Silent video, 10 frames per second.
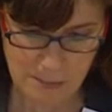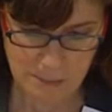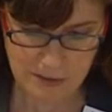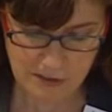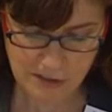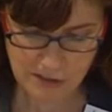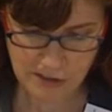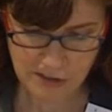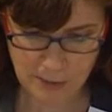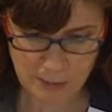But this is
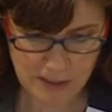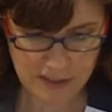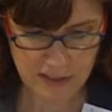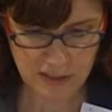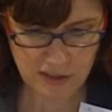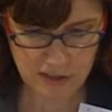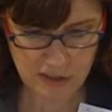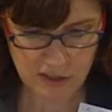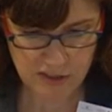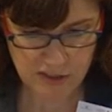a
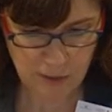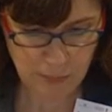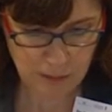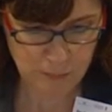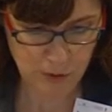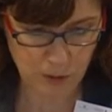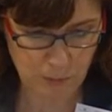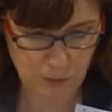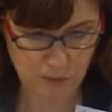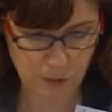systemic
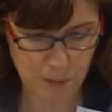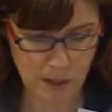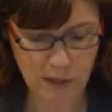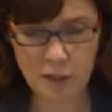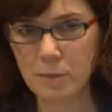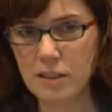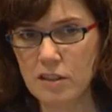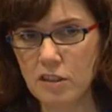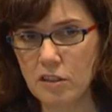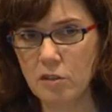problem for parliaments
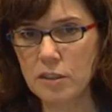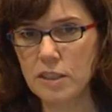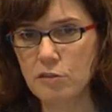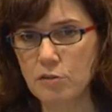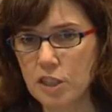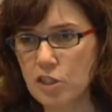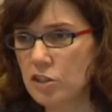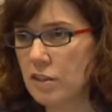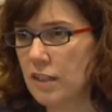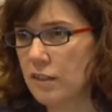not only at
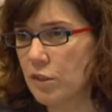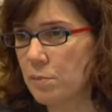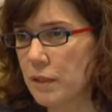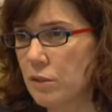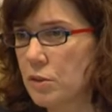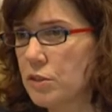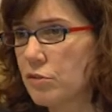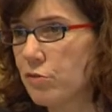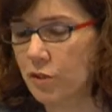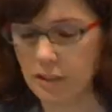regional level but also
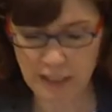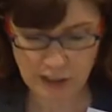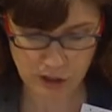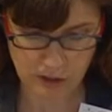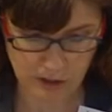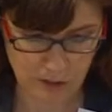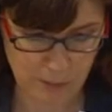for the national